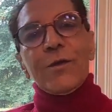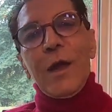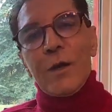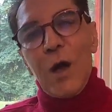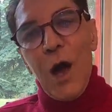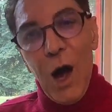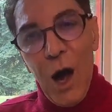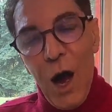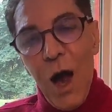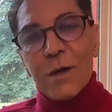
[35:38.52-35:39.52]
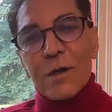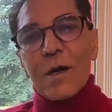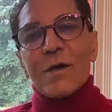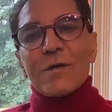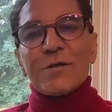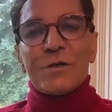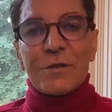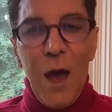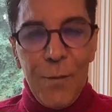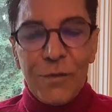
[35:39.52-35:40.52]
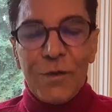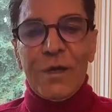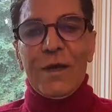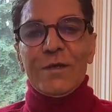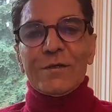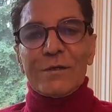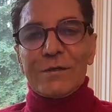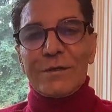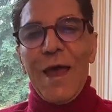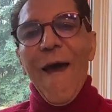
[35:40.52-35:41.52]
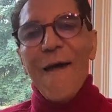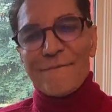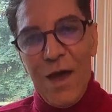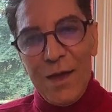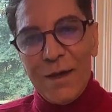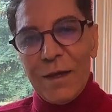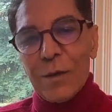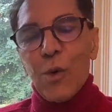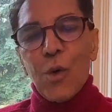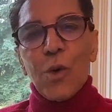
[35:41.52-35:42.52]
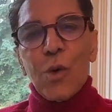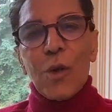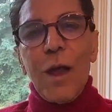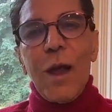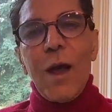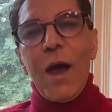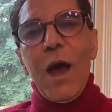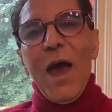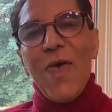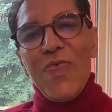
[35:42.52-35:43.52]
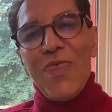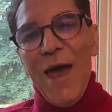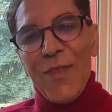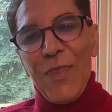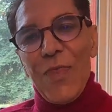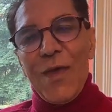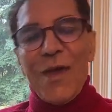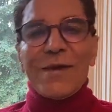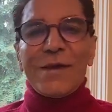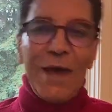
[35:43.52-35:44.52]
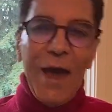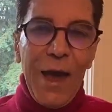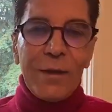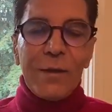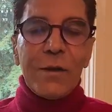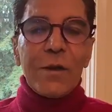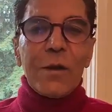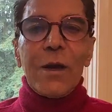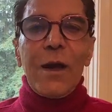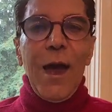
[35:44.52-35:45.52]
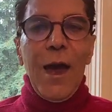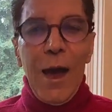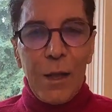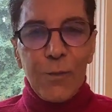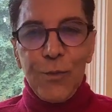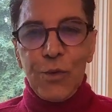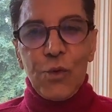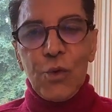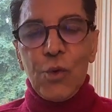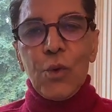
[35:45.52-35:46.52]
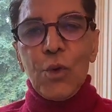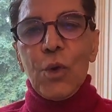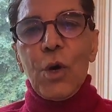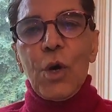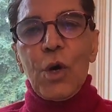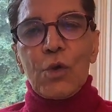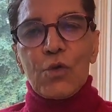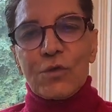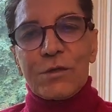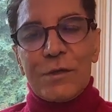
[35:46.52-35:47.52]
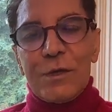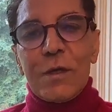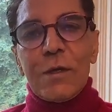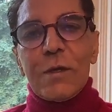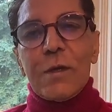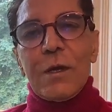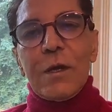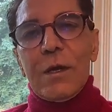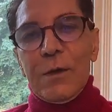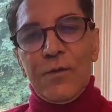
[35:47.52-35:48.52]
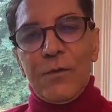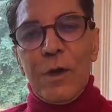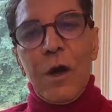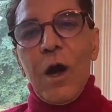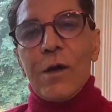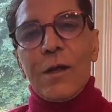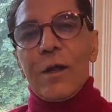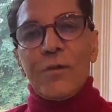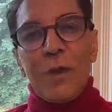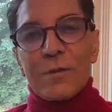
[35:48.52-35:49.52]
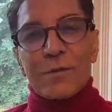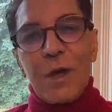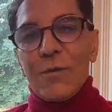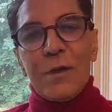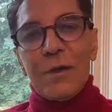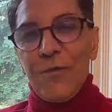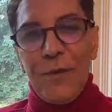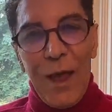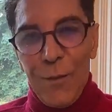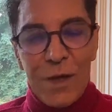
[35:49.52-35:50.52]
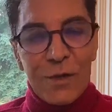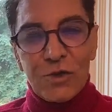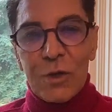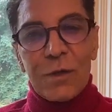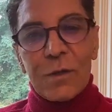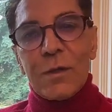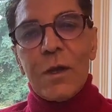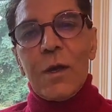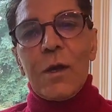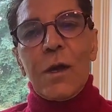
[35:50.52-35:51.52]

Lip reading: There are some tests available that they can help you to see if there are evidence of inflammation,